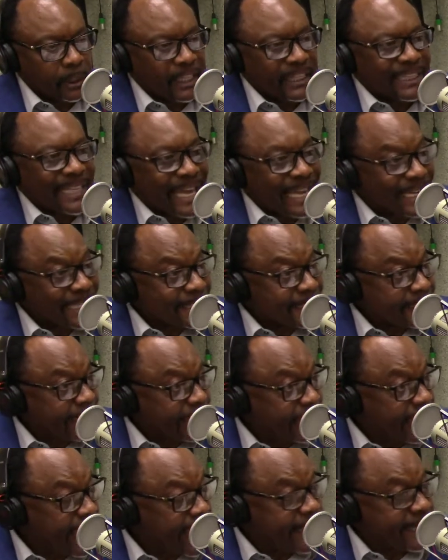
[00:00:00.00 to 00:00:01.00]
That is the
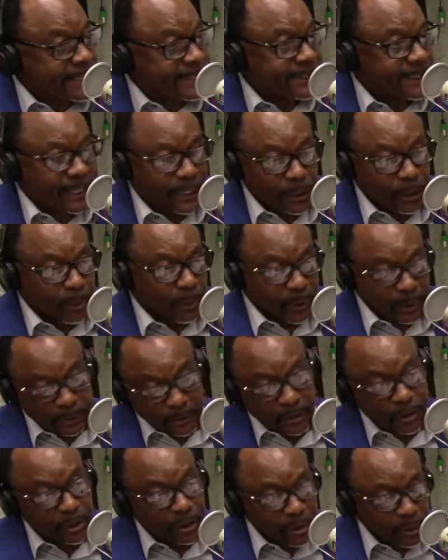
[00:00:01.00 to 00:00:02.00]
last thing you
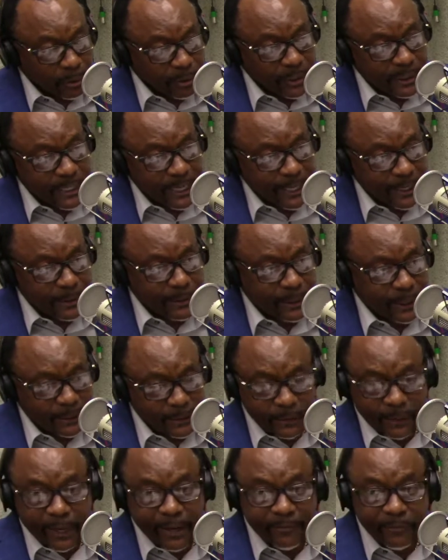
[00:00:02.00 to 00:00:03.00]
want to do is cancel out
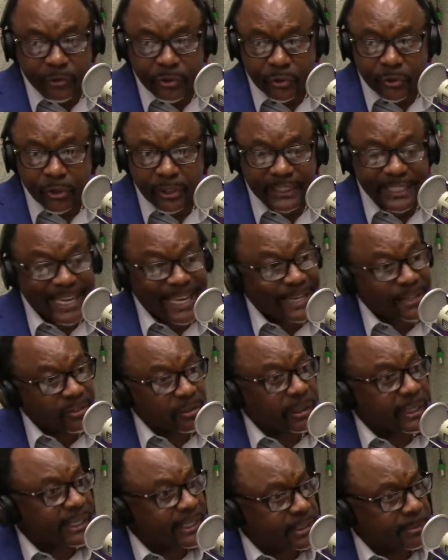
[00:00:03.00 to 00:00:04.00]
your life insurance.
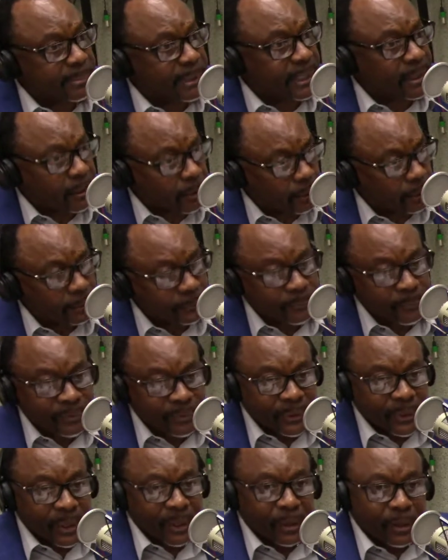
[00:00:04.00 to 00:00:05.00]
Cancel HBO.
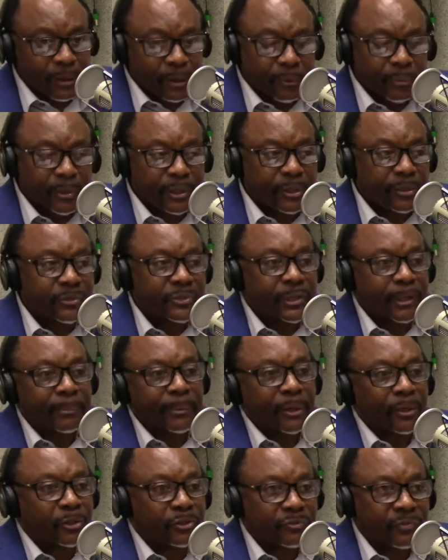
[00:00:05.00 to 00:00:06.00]
Reduce some
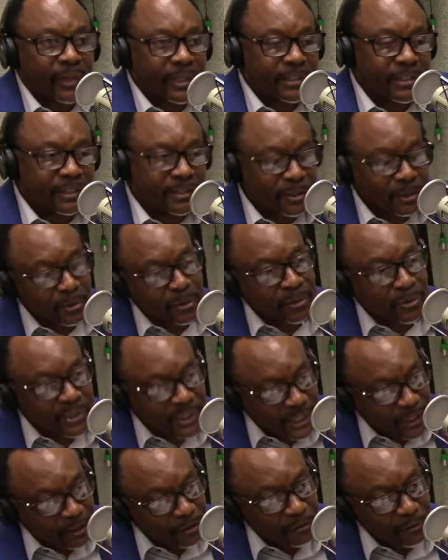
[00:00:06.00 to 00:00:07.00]
of those functions on your
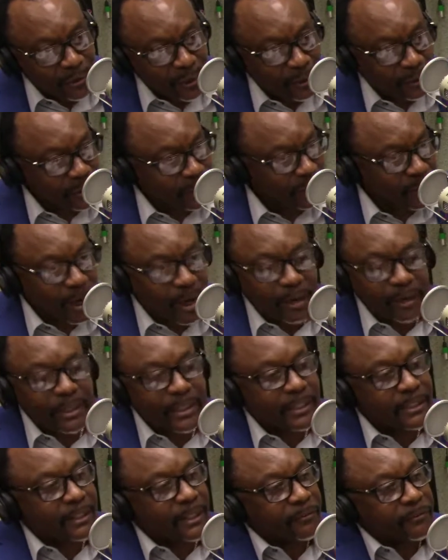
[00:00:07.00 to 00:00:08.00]
cell phone. All
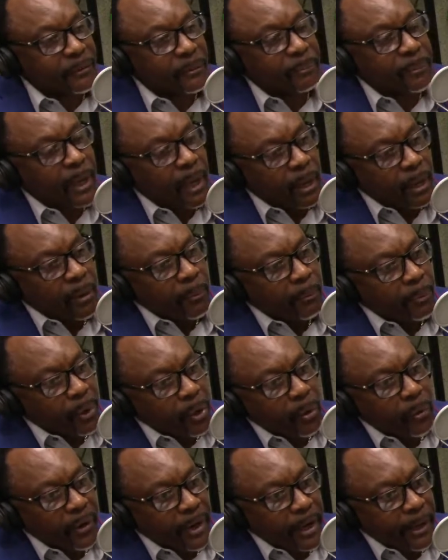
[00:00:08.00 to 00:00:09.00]
these different
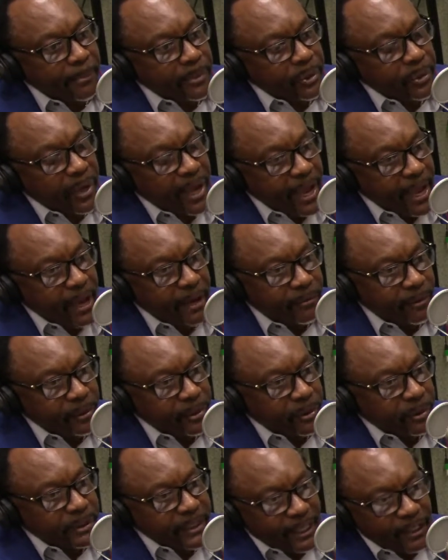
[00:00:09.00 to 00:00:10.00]
programs you have on
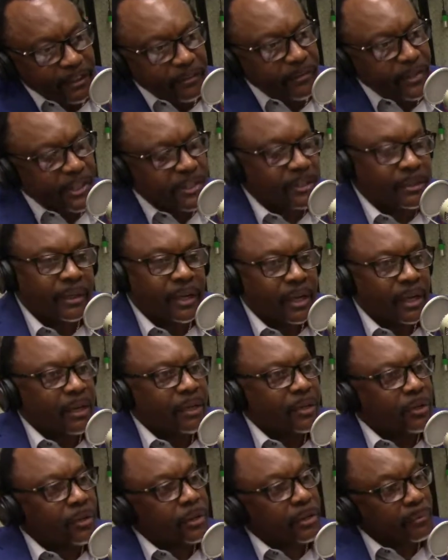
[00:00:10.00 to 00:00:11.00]
your television,
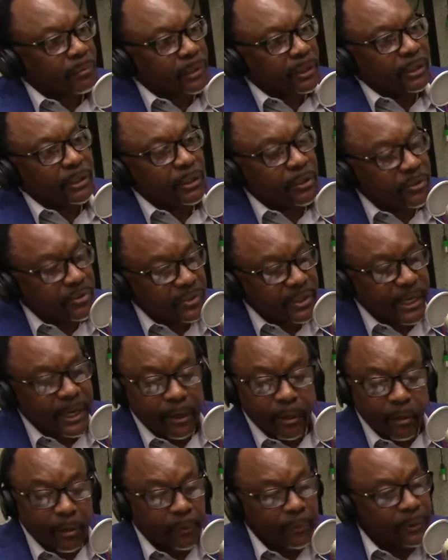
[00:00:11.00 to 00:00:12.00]
you can reduce that
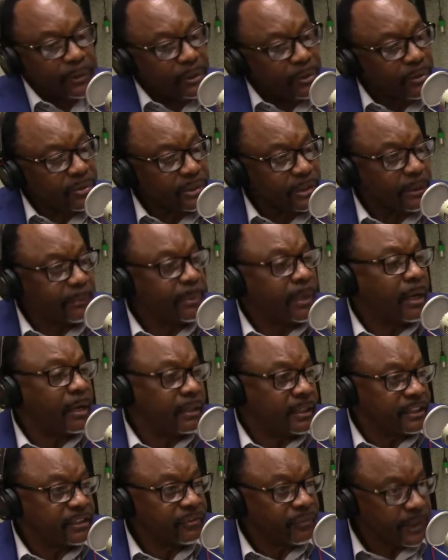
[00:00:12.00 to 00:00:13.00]
or reduce some of all
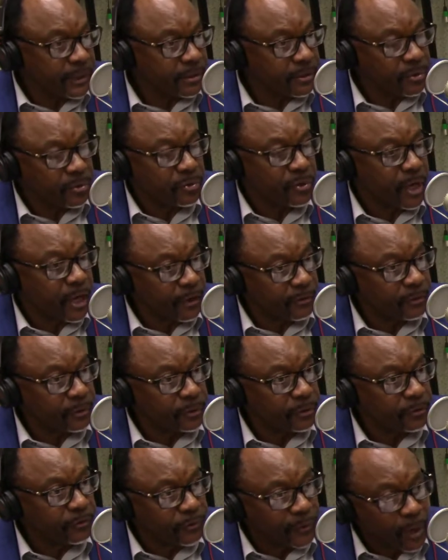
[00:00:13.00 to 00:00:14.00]
these features you have on
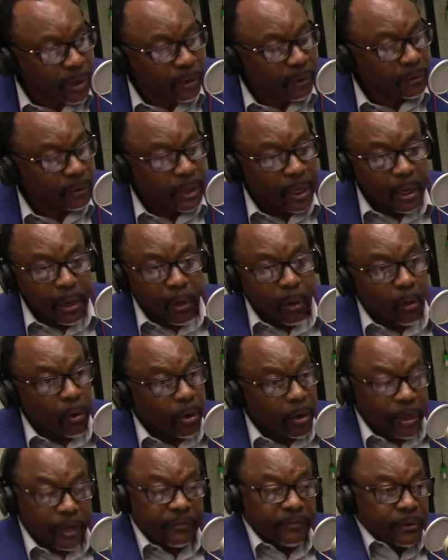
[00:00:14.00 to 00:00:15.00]
your phone.
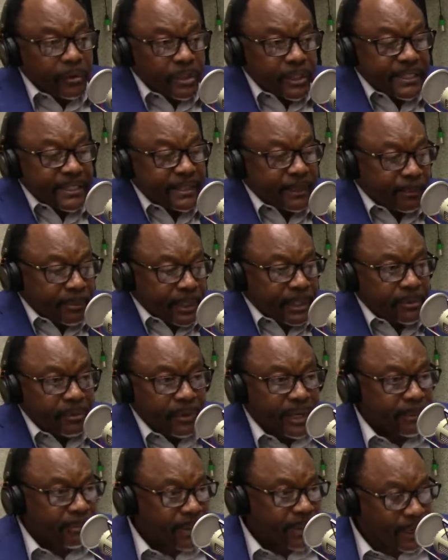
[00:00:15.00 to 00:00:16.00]
Or if you see some of these
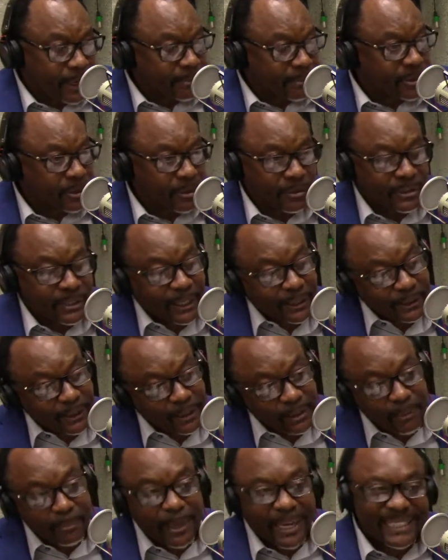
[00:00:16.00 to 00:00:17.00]
red bottom shoes out there,
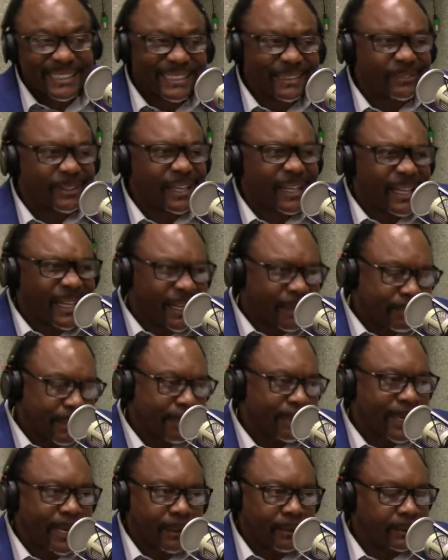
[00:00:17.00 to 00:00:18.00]
you might say, well,
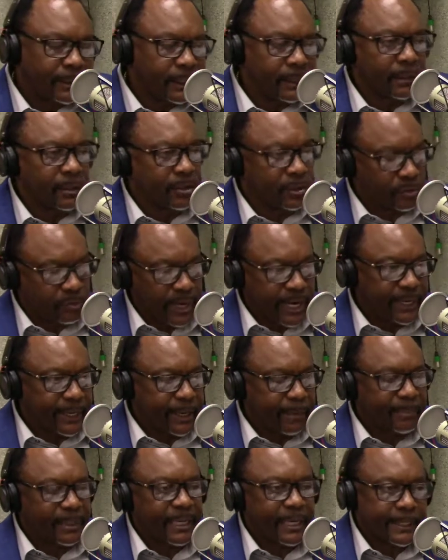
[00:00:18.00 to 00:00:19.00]
maybe I don't need those right
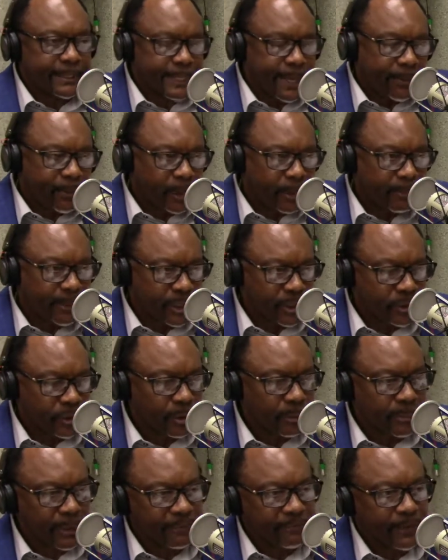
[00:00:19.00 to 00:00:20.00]
now because I want to make
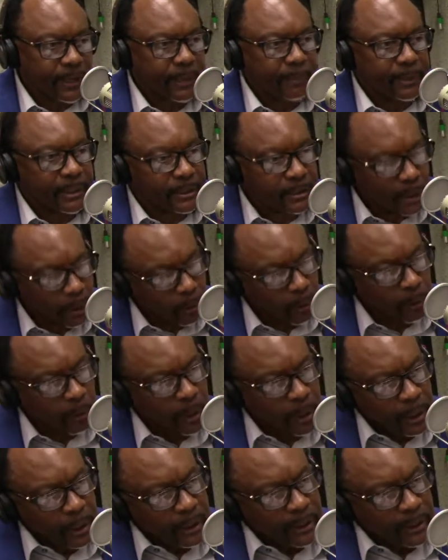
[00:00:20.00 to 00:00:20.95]
sure my family's whole.